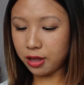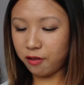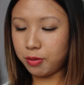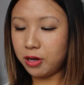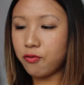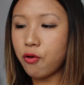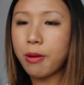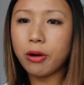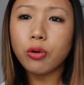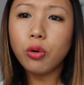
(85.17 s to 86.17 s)
I've been through
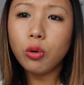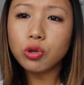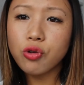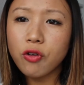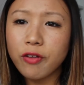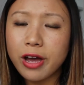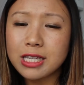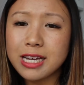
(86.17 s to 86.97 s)
about a quarter of it,